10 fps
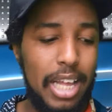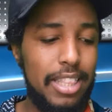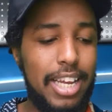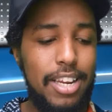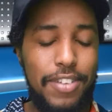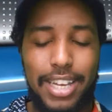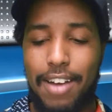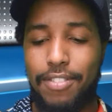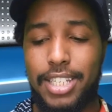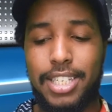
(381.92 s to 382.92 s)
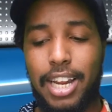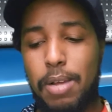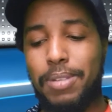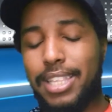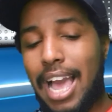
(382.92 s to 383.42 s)
The Cleveland Cavaliers
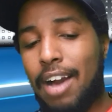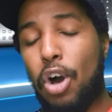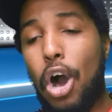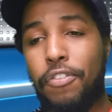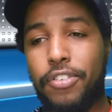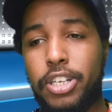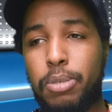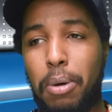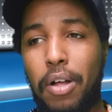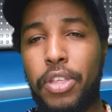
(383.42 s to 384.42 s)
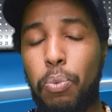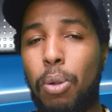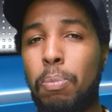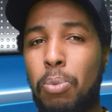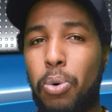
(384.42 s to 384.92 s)
claim that they have offers, but they
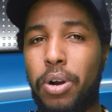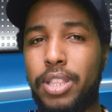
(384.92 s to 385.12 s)
want more.